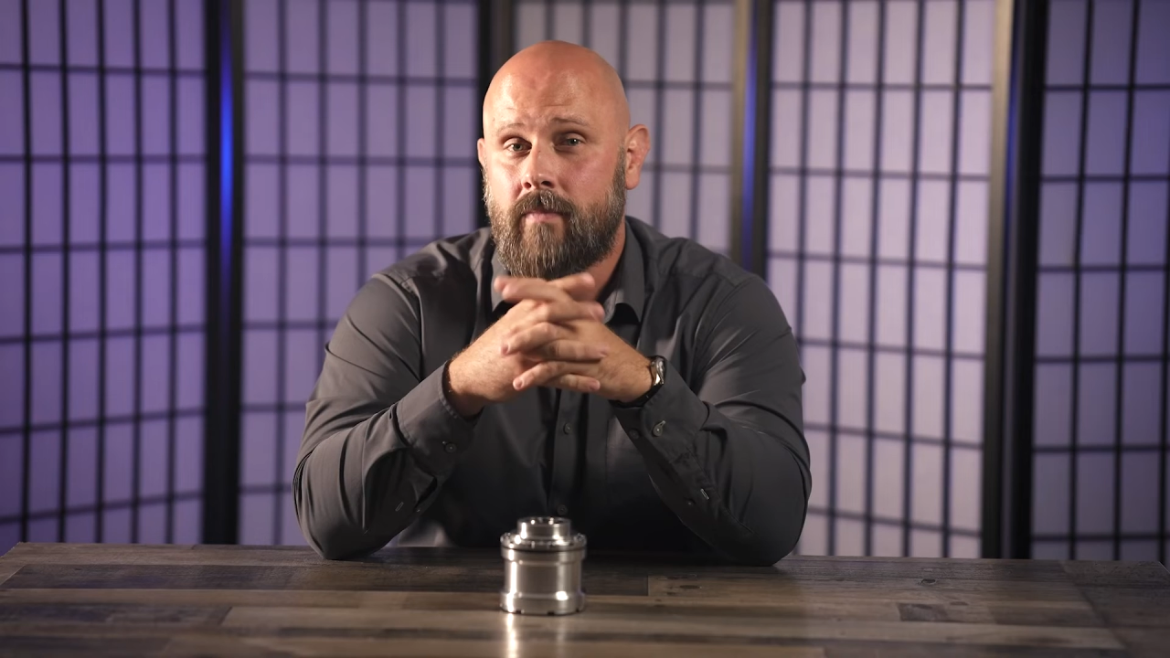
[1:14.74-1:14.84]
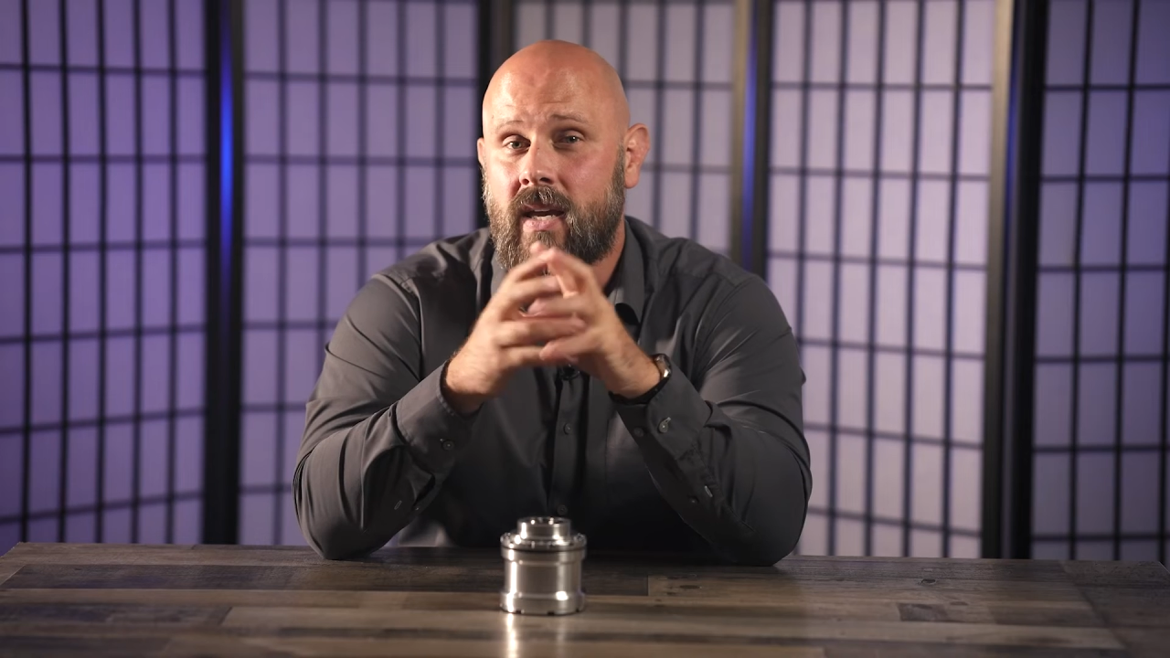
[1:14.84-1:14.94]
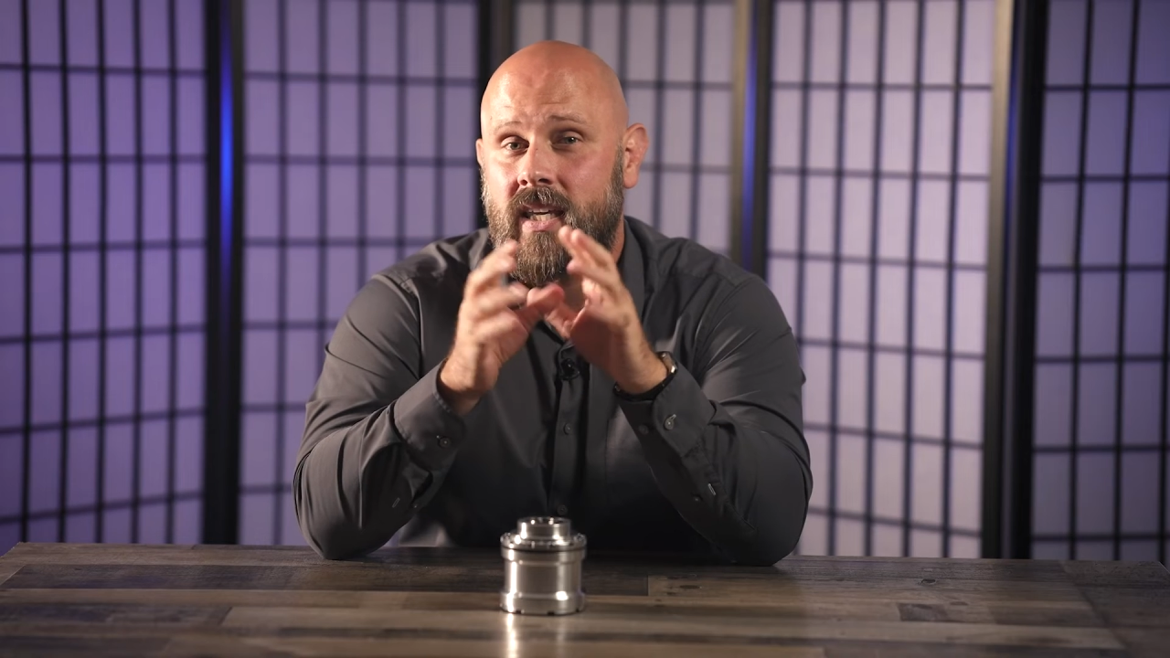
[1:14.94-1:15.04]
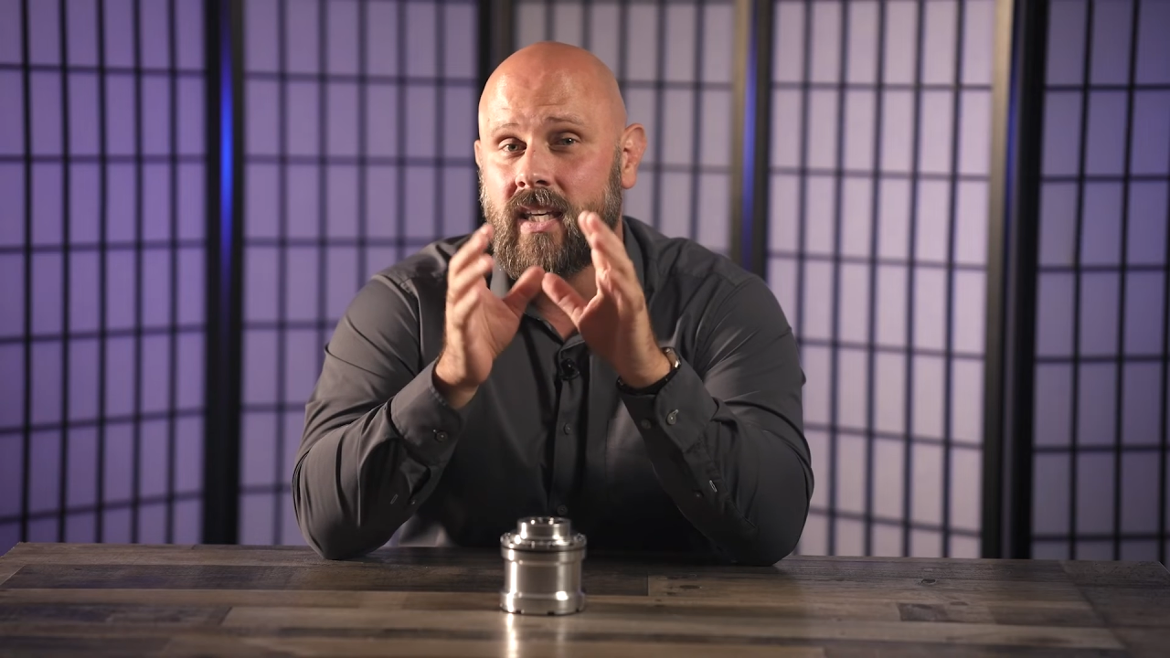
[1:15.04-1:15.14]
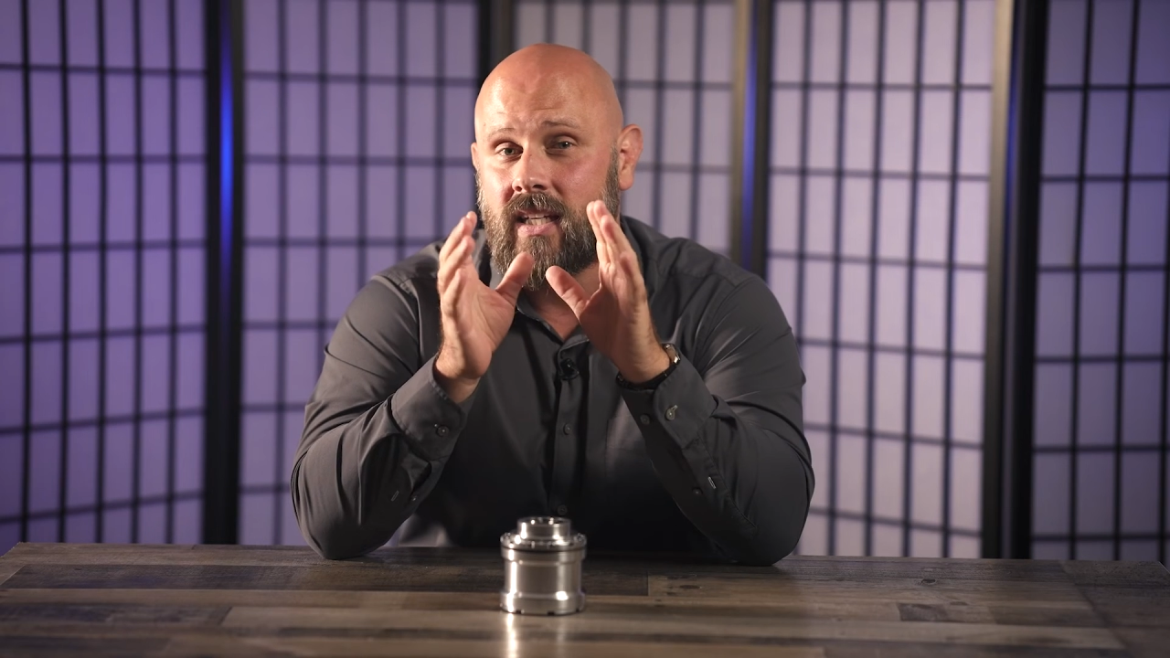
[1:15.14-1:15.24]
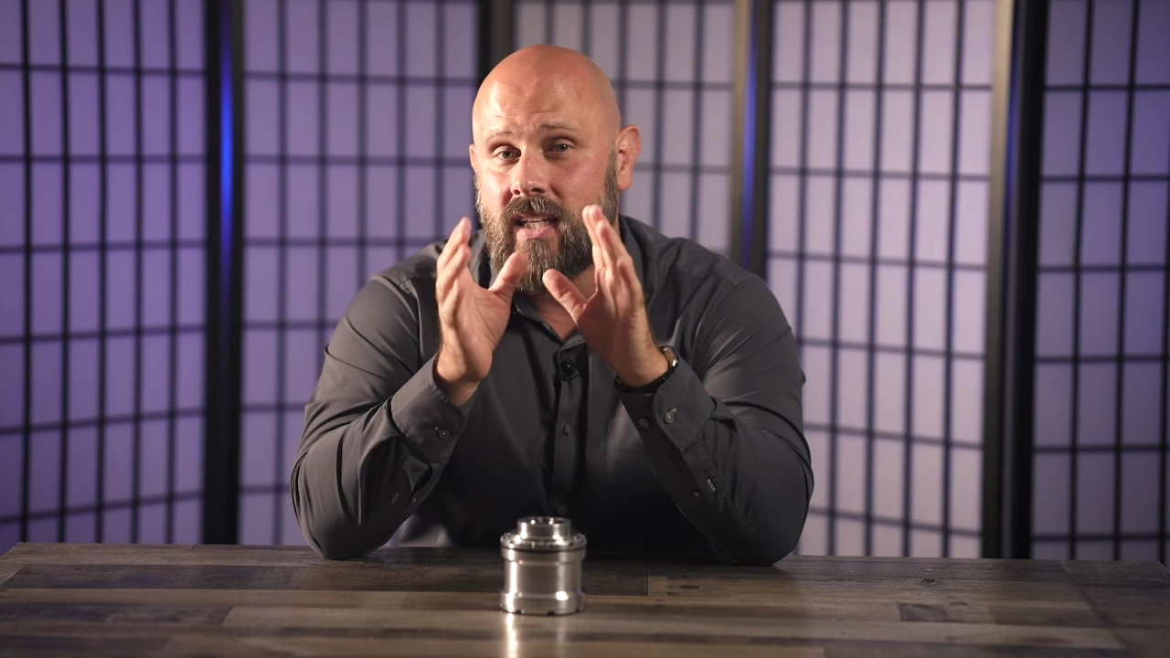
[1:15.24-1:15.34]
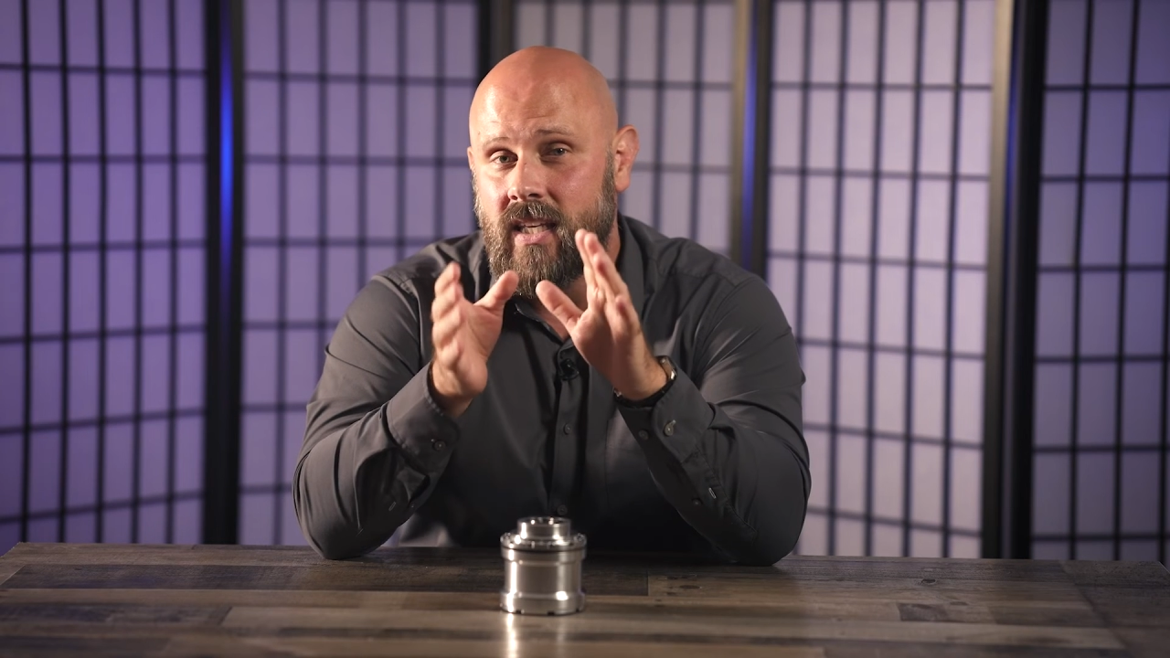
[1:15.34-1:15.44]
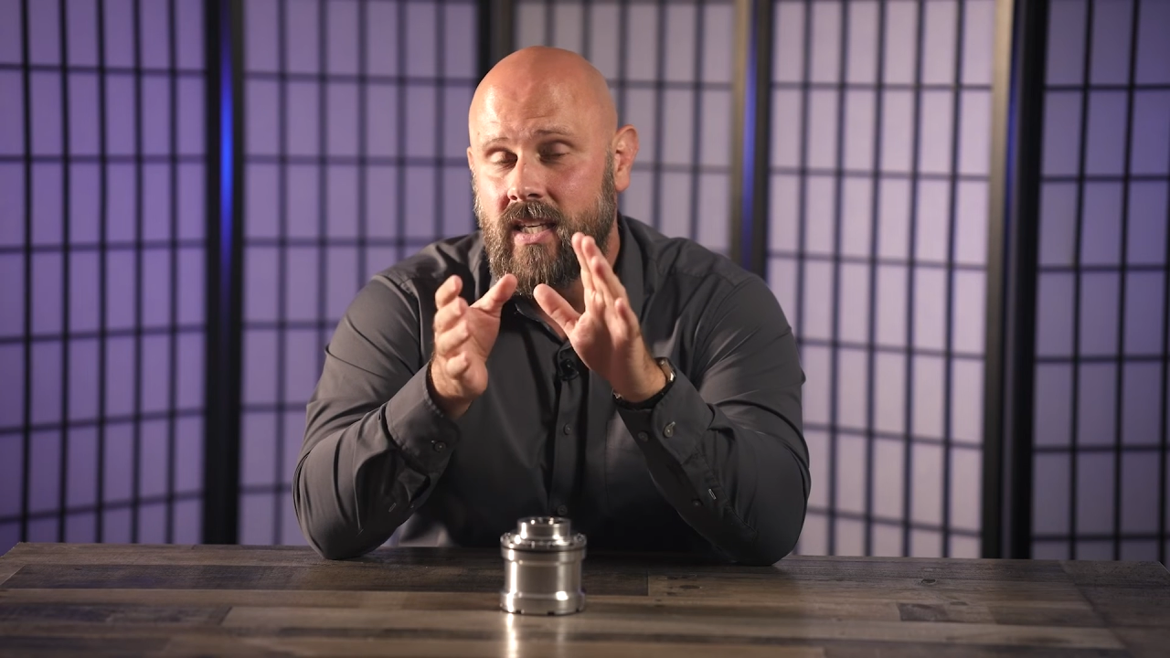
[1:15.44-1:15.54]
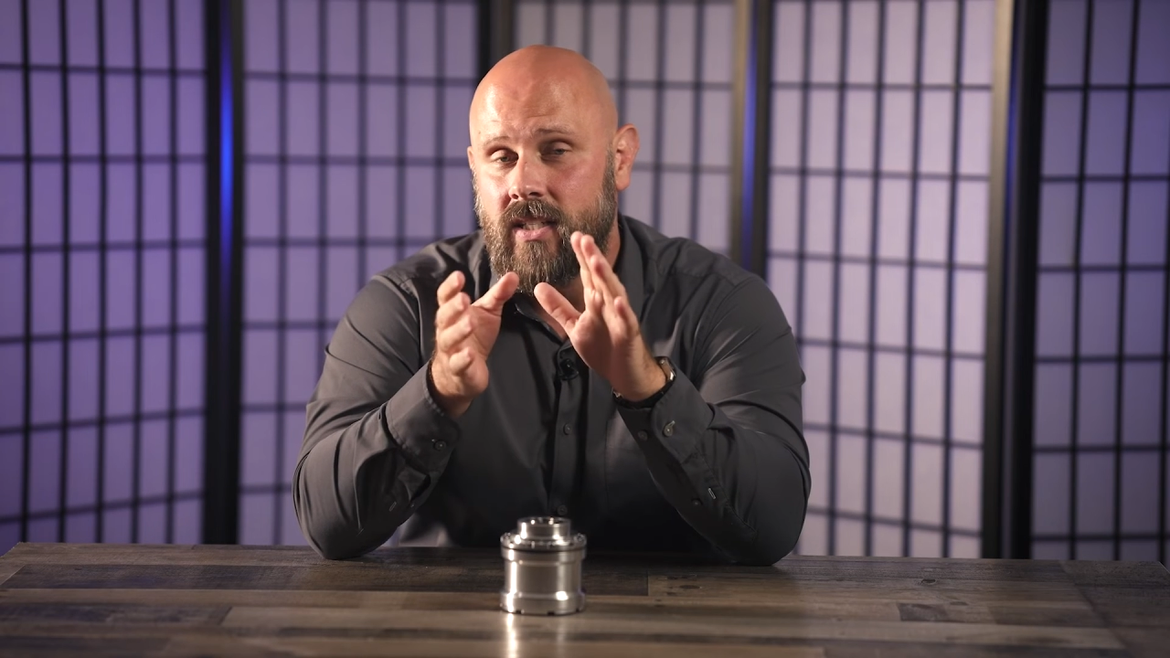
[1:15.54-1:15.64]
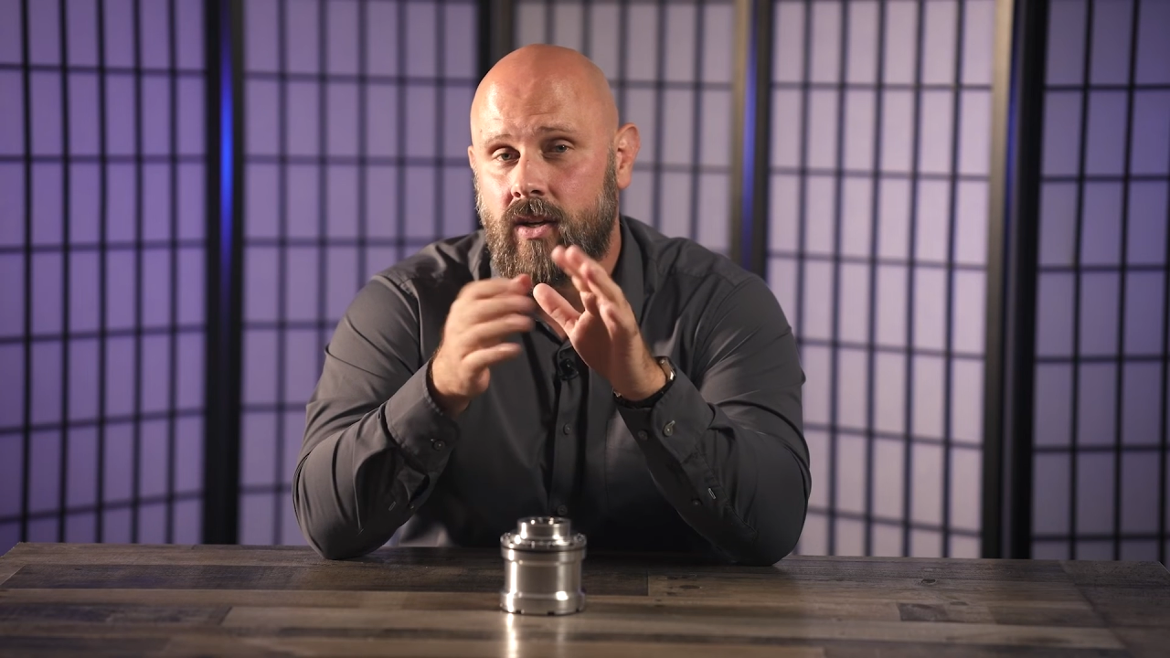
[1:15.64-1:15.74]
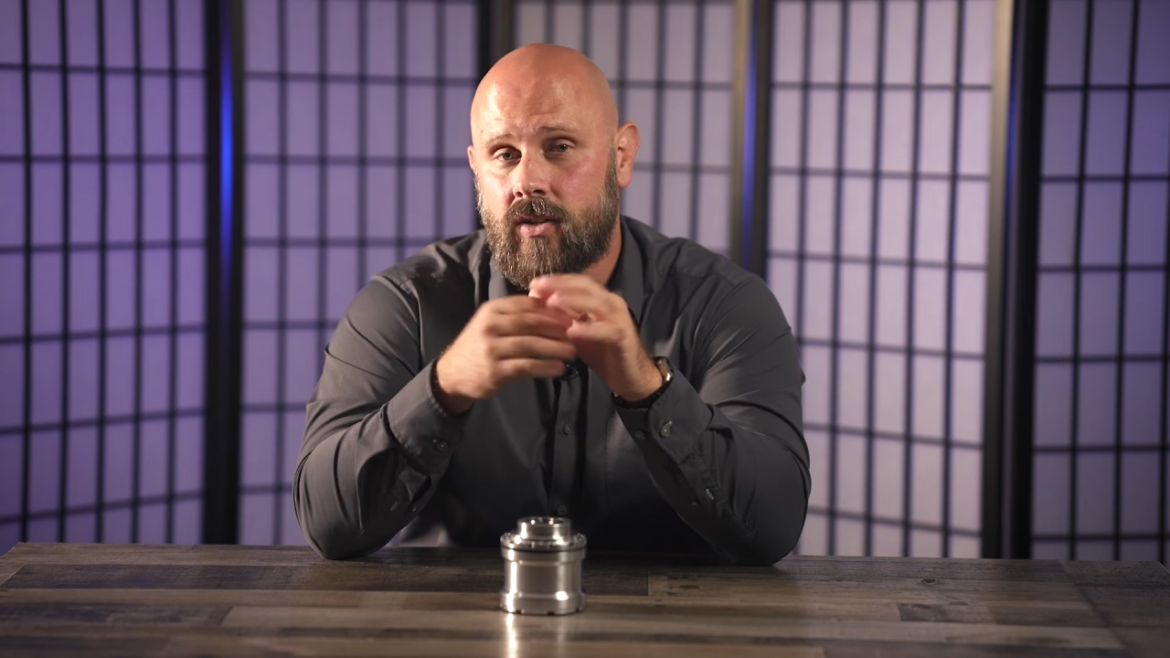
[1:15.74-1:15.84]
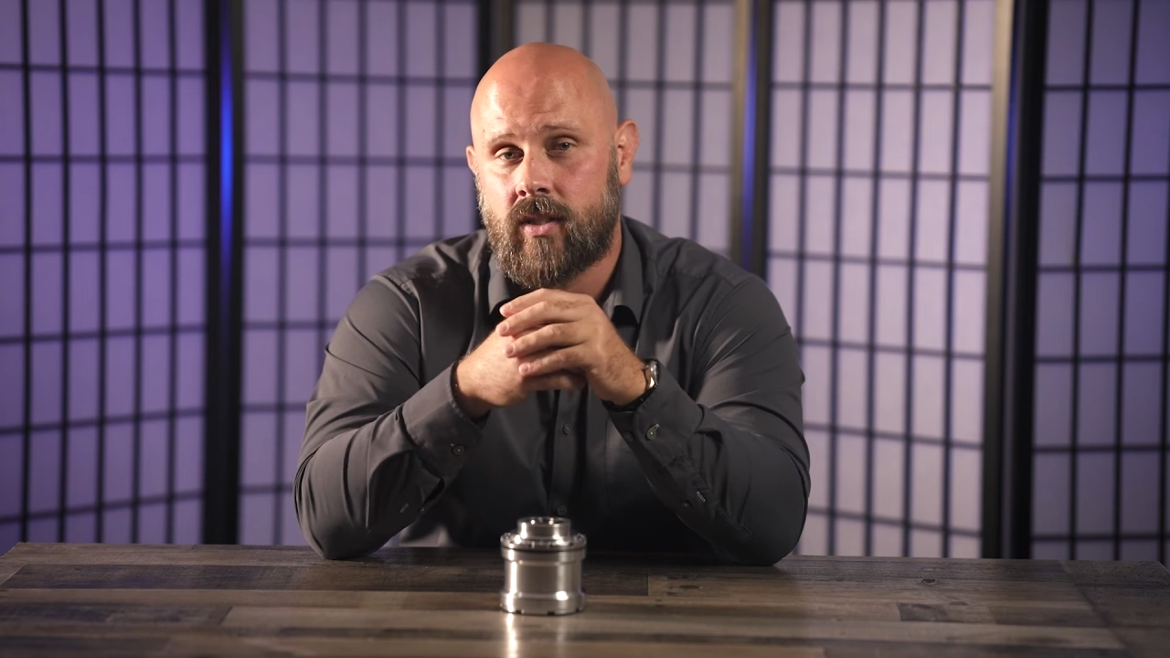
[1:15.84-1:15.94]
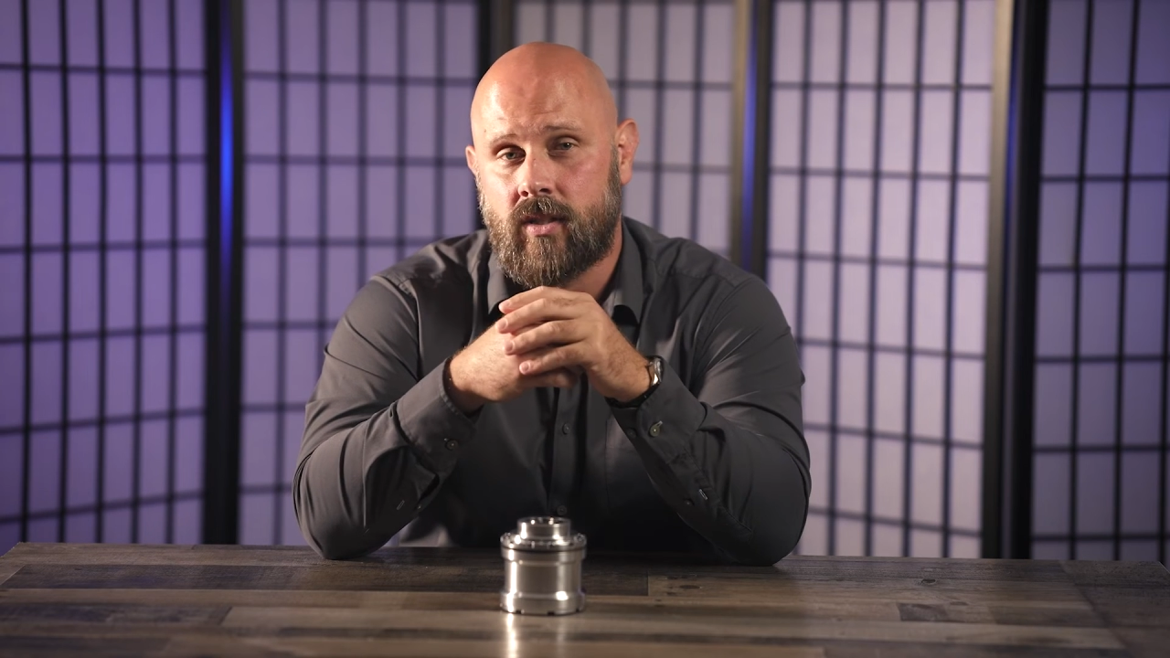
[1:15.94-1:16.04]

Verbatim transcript: making it easier to